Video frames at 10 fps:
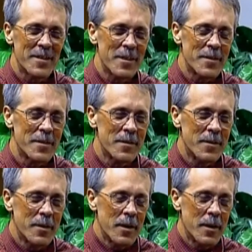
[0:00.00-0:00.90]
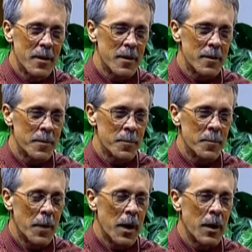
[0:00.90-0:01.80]
Yeah.
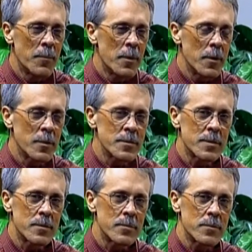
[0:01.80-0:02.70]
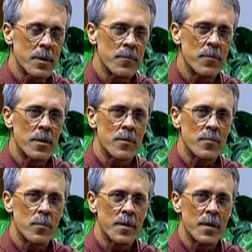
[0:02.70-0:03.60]
I'm also
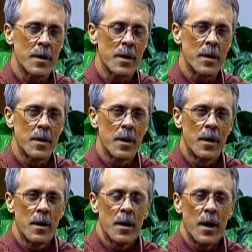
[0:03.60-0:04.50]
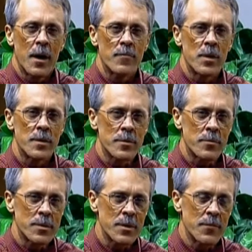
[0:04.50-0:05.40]
involved with the Adventist
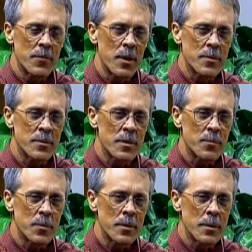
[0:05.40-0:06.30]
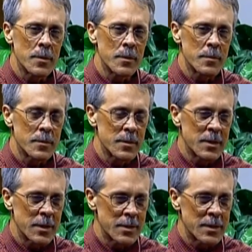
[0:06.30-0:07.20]
Christian Fellowship on the
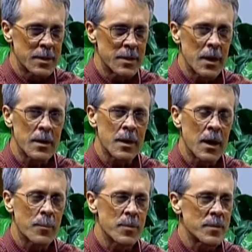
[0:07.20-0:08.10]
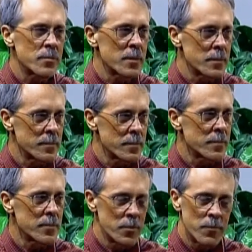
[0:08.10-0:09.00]
Tennessee Tech campus with the
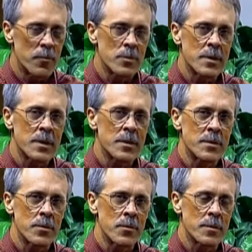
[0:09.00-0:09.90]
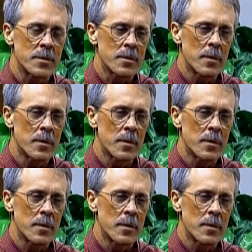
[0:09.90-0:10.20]
university students.